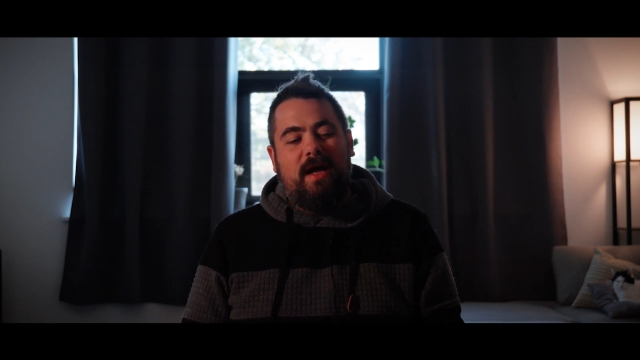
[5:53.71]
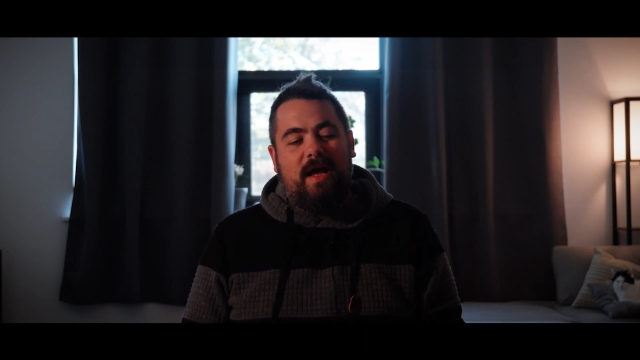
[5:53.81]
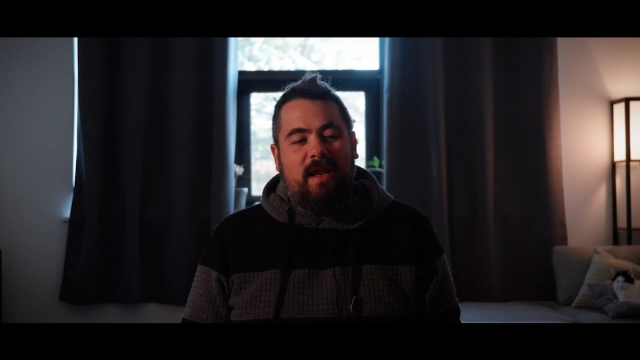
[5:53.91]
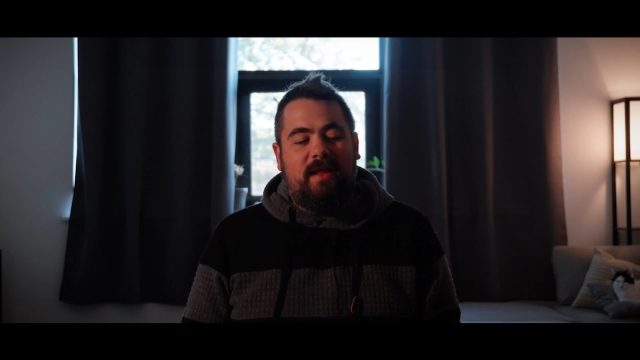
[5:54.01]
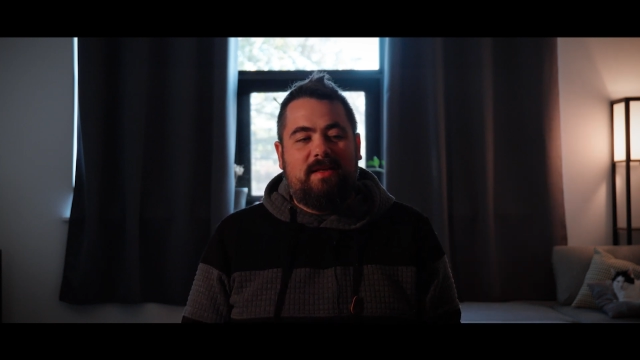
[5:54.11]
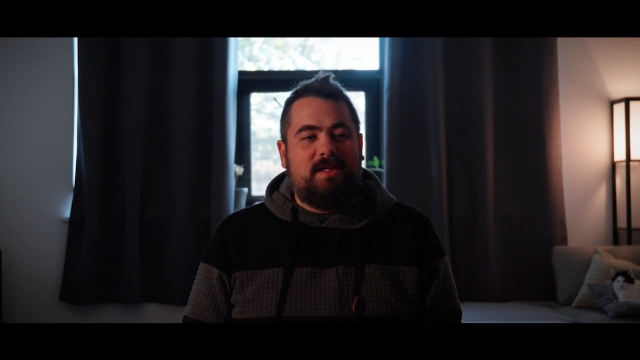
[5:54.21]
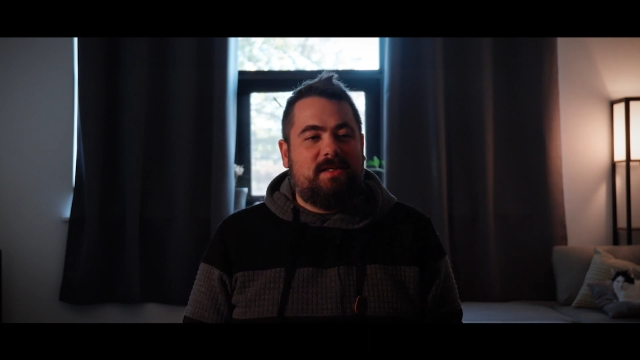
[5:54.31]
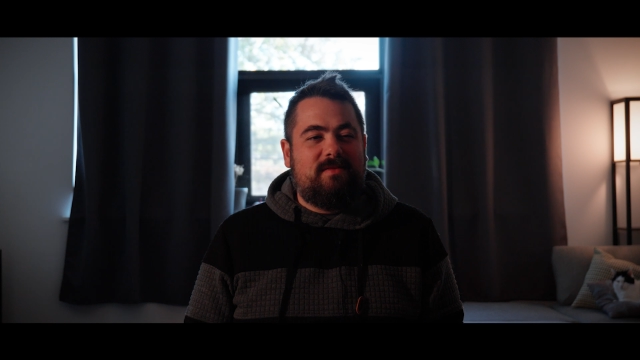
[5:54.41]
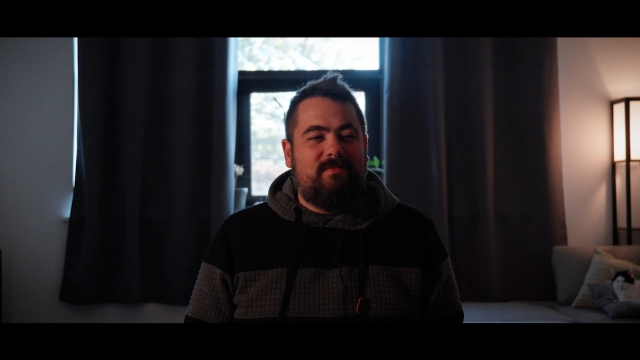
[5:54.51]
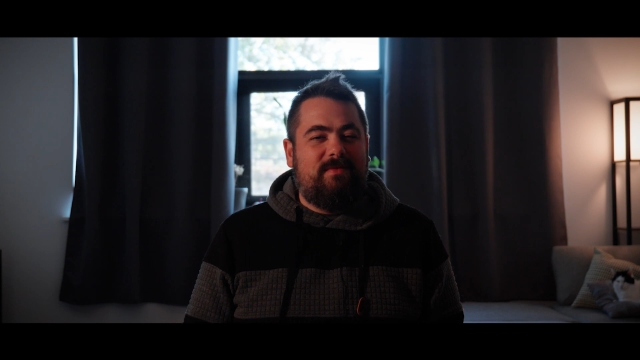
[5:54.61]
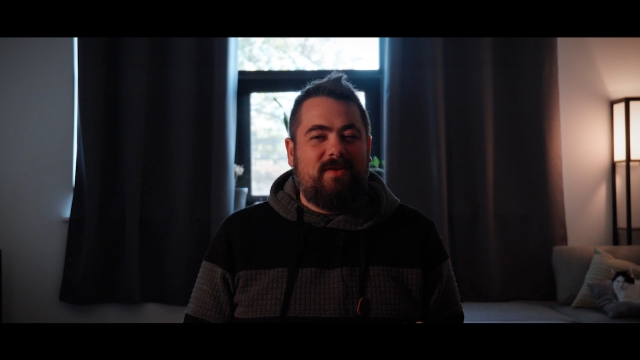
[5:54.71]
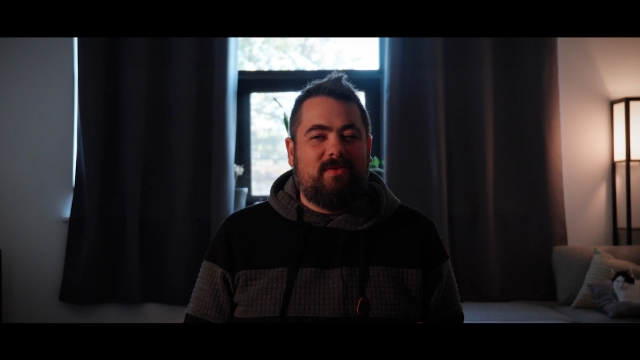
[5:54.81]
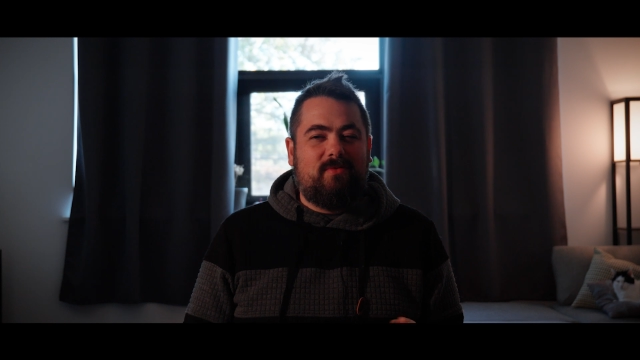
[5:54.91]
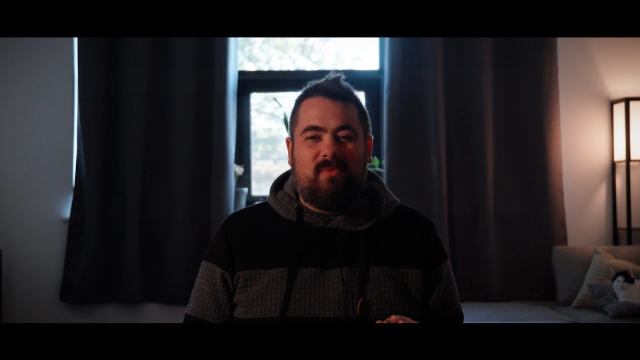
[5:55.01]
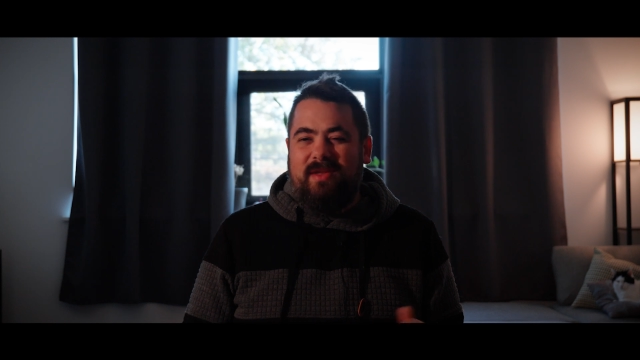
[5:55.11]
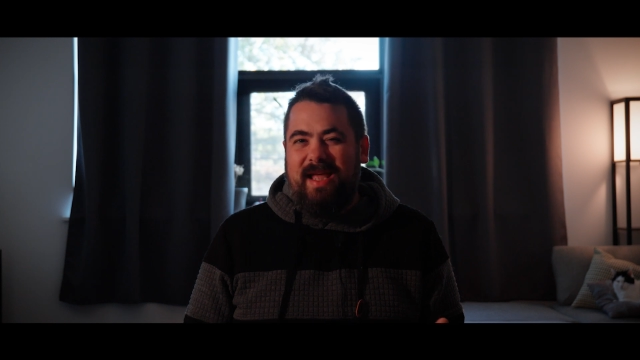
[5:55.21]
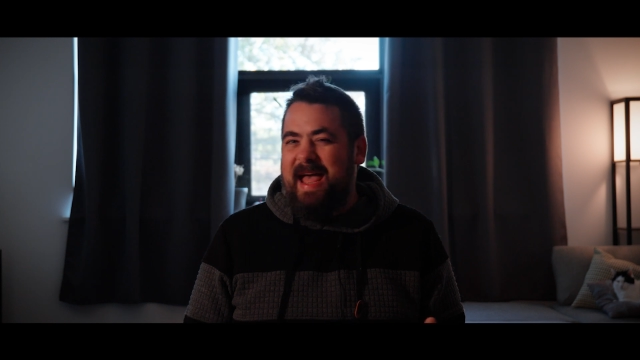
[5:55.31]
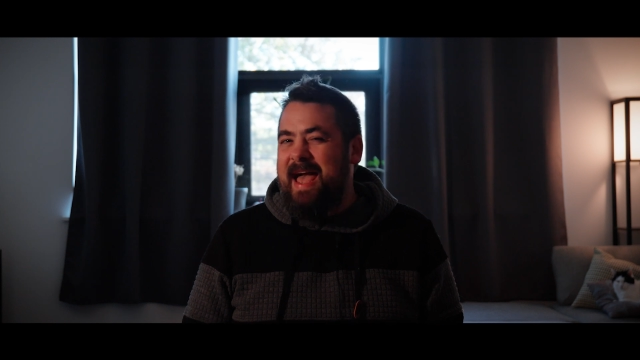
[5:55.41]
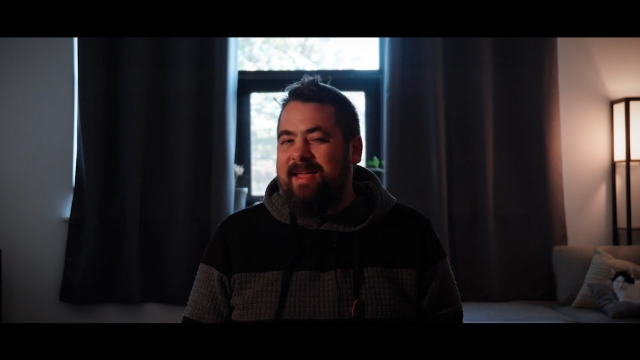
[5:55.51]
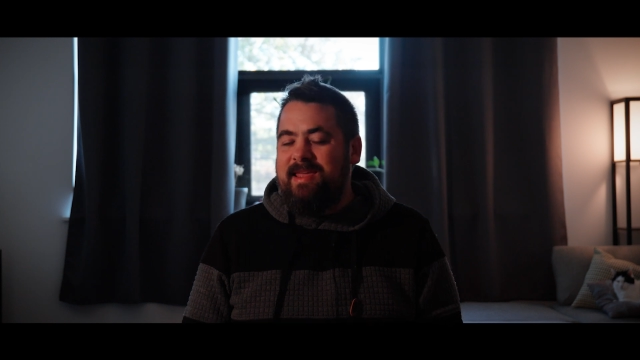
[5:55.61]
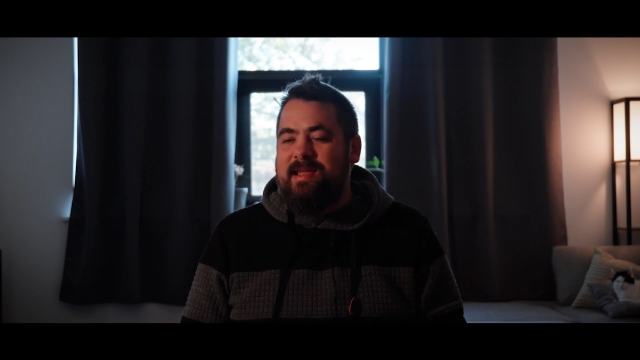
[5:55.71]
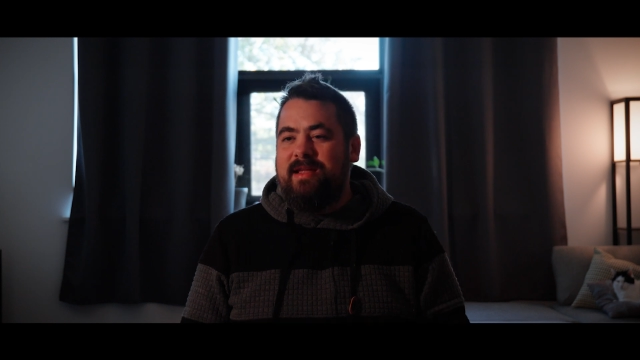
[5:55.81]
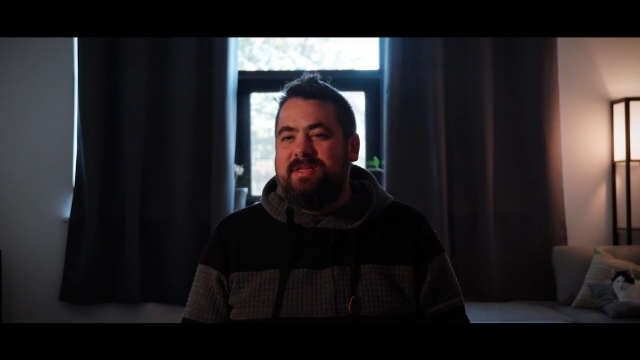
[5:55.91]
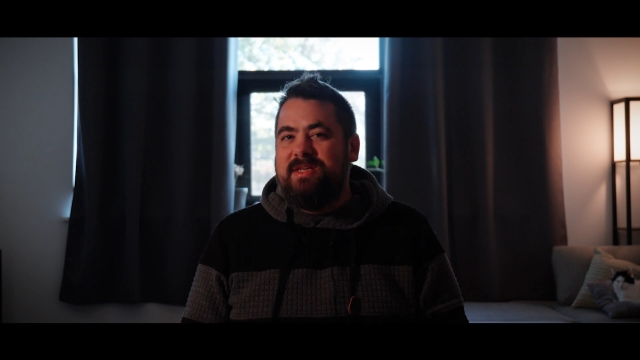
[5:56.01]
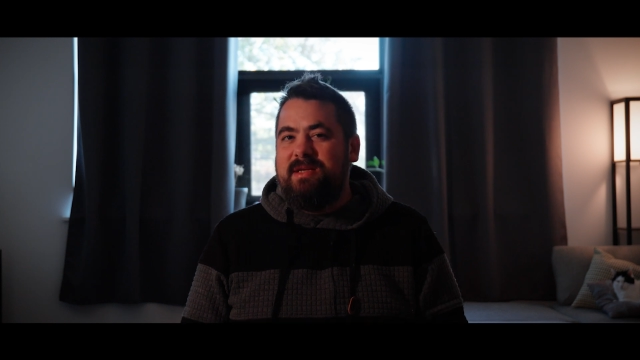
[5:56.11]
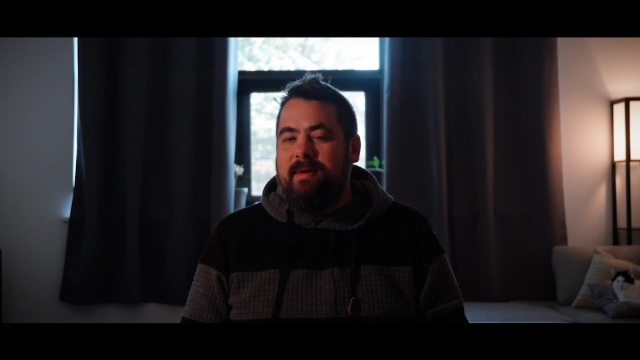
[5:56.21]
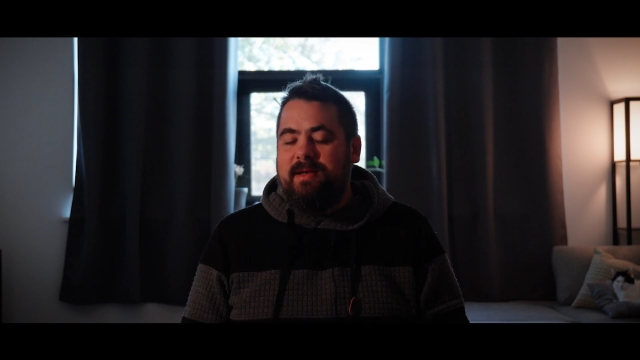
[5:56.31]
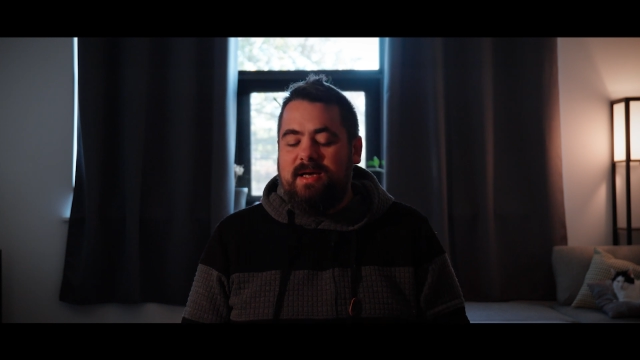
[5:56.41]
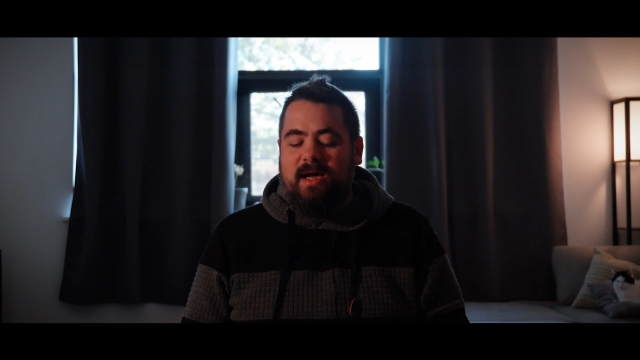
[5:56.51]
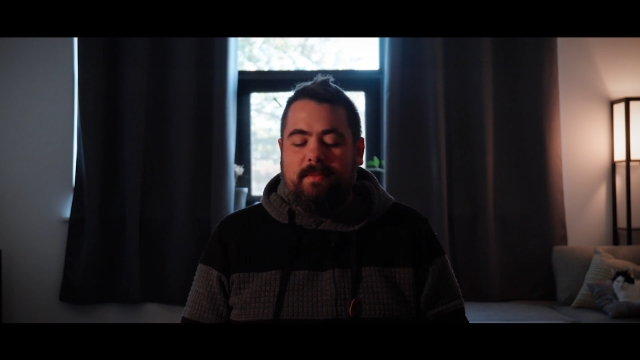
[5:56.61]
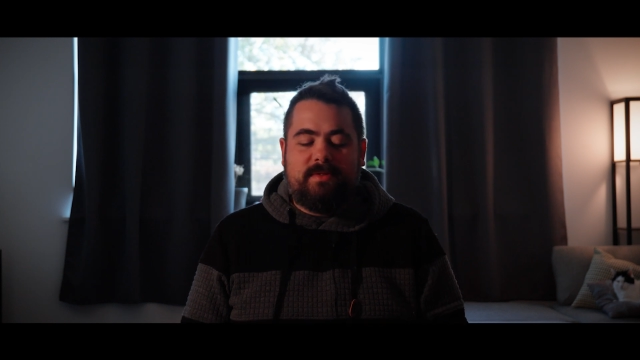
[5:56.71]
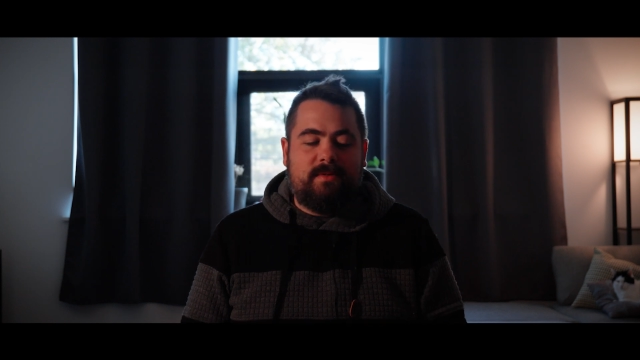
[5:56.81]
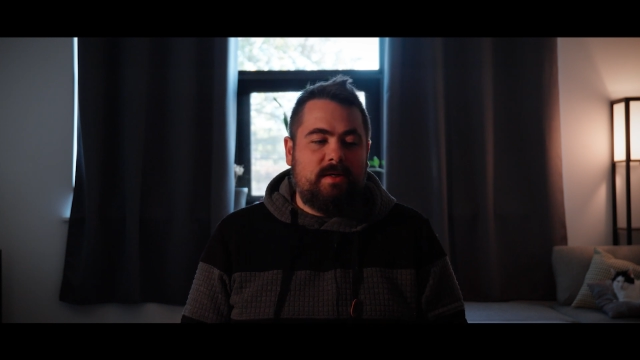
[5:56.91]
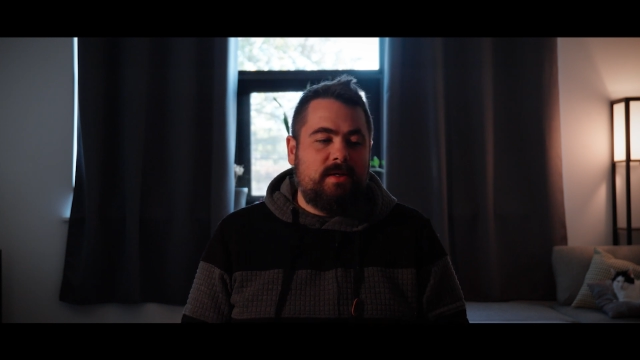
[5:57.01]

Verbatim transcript: And it just feels really hacky and cheap at times.